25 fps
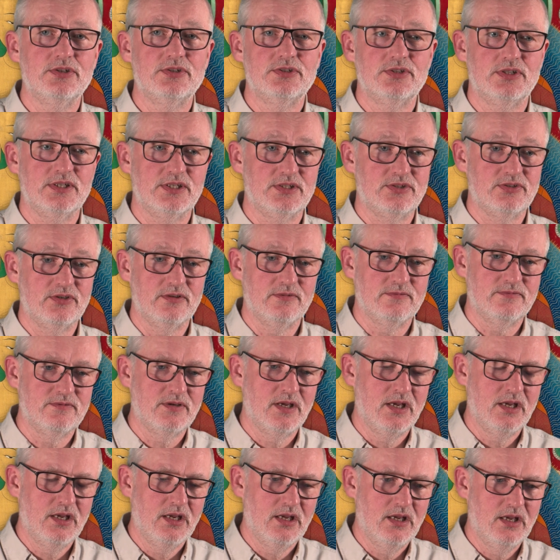this sort of
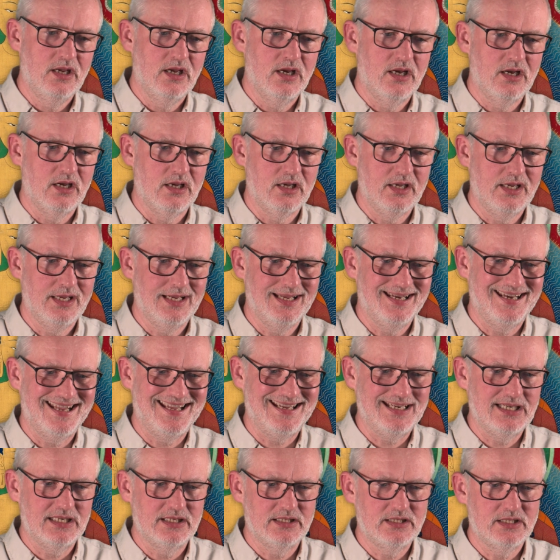
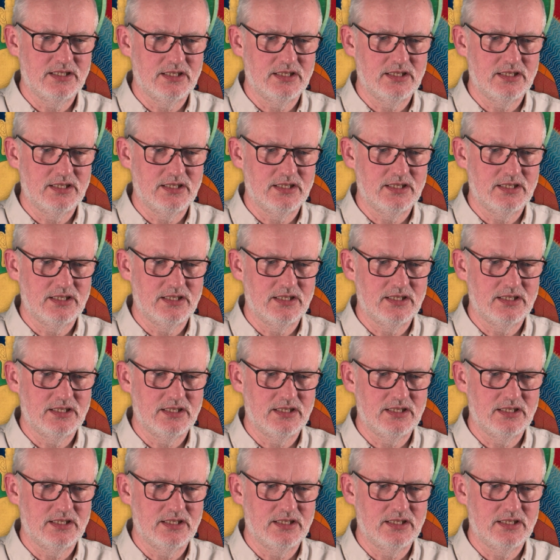innate